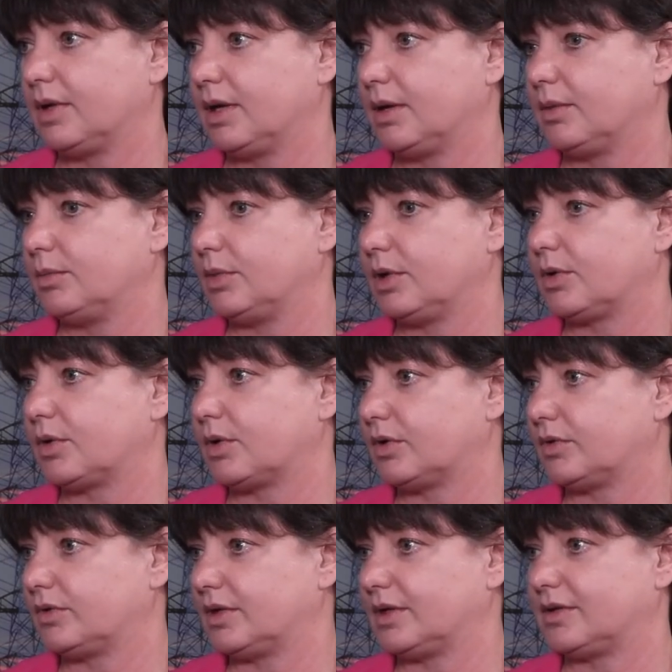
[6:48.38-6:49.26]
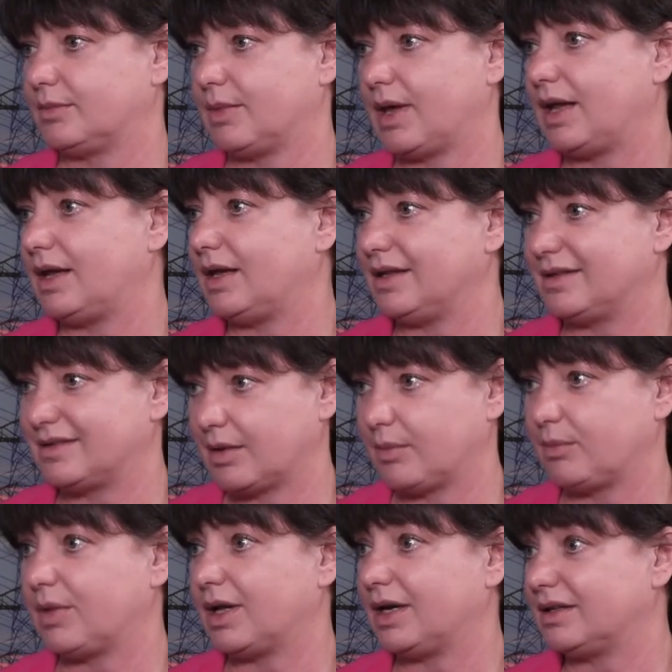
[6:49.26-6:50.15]
because it's mainly
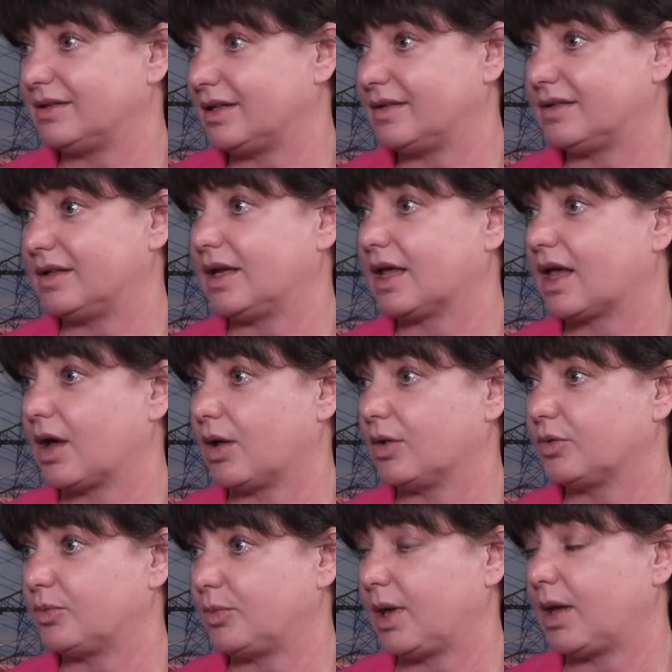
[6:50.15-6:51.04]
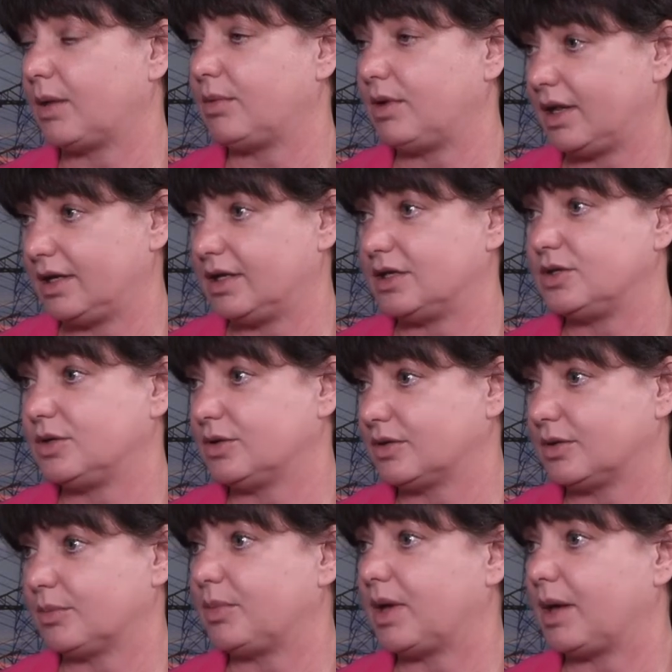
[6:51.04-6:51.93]
somebody sits in accounts payable and
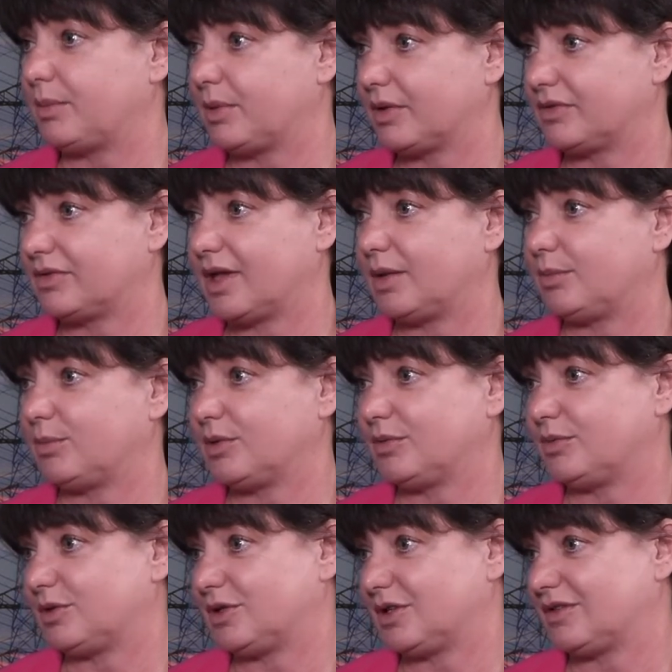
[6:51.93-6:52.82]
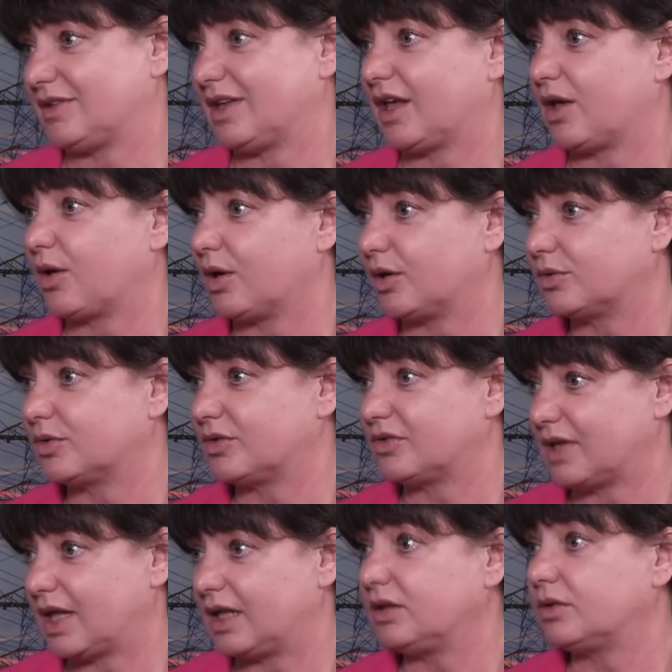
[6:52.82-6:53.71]
issues a paper statement, which is then going to
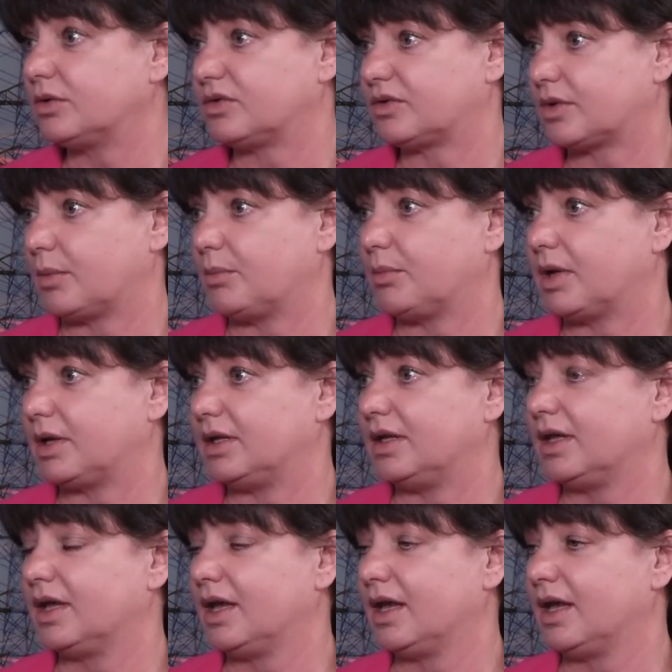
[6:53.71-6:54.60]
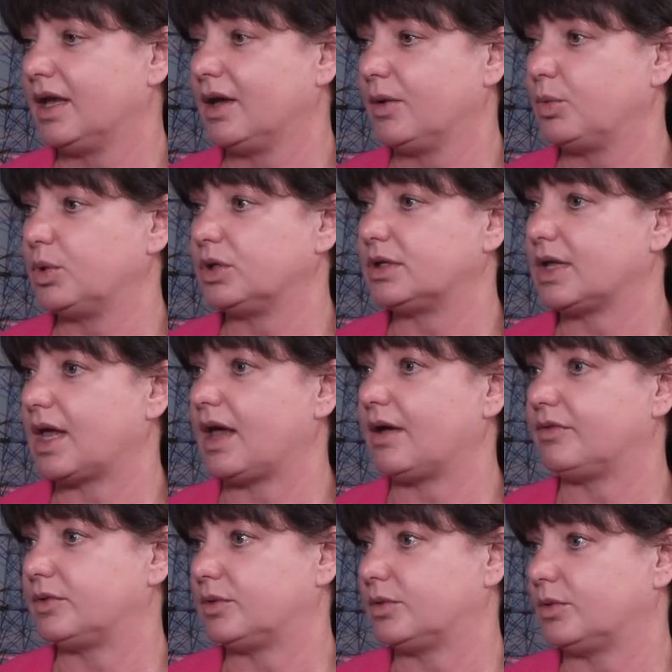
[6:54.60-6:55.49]
send to somebody, which they
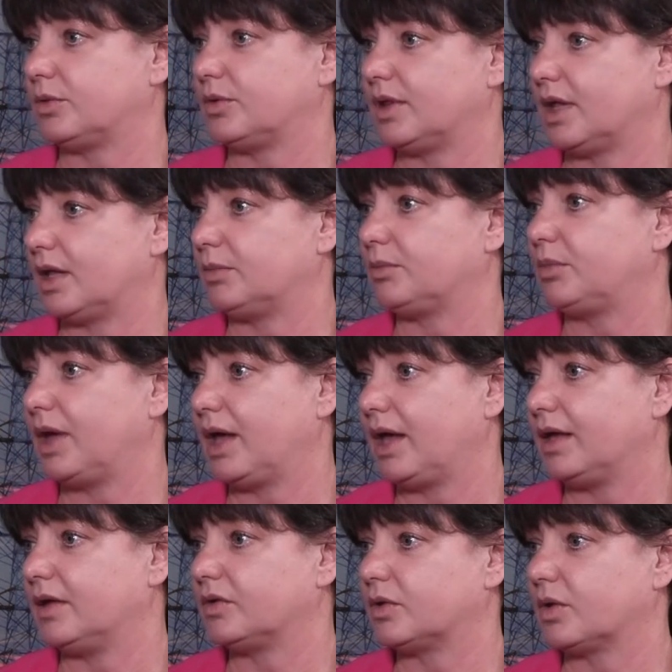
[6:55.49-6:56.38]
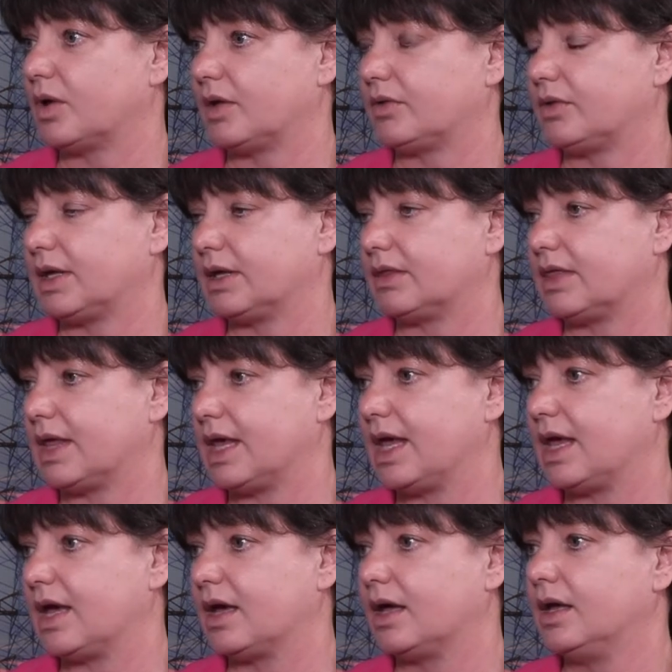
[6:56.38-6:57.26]
have to then pay. So I think
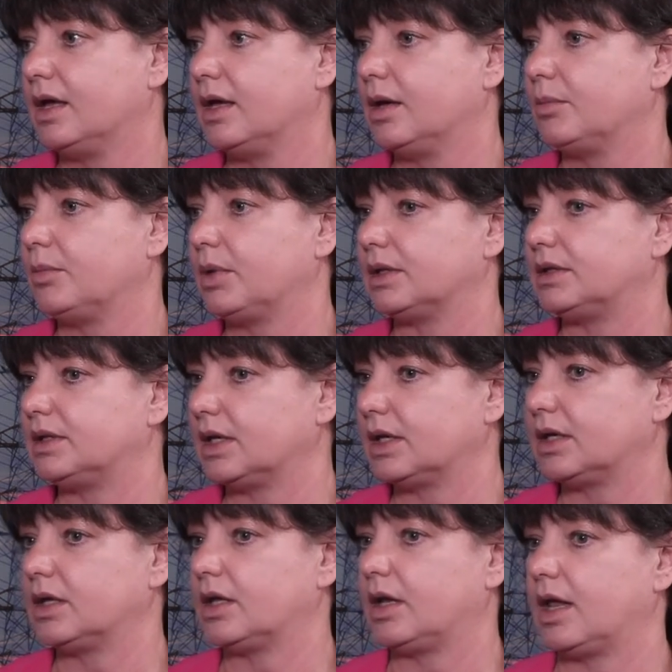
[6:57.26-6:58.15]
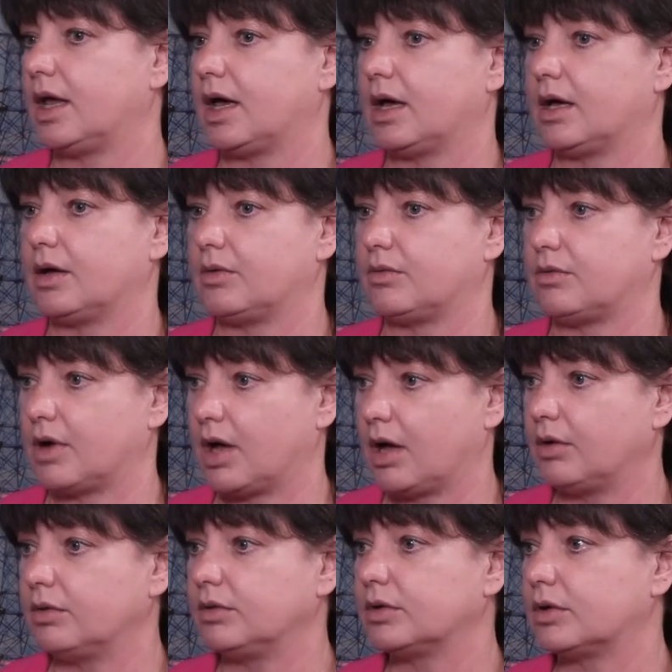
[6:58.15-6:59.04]
there, particular
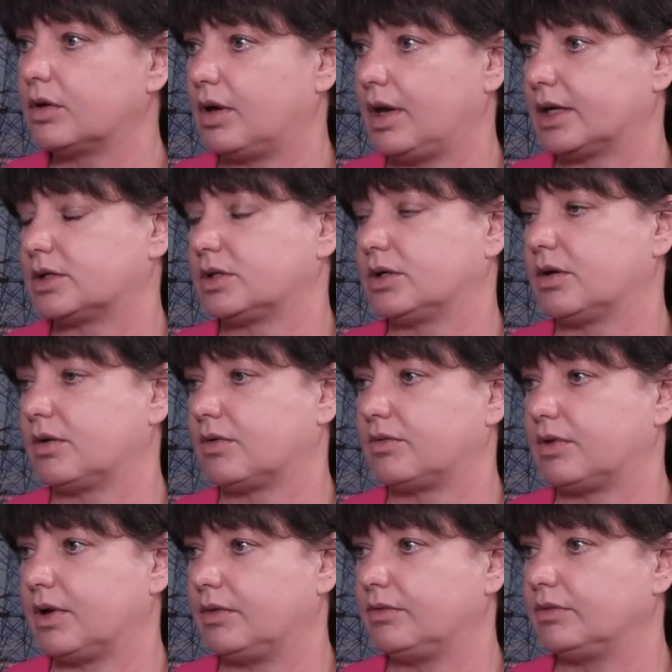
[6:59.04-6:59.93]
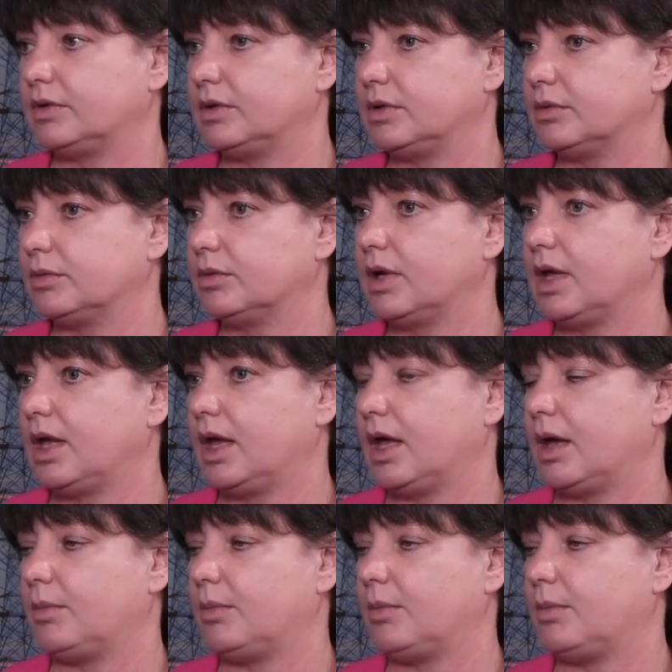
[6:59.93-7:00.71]
around collection of revenue and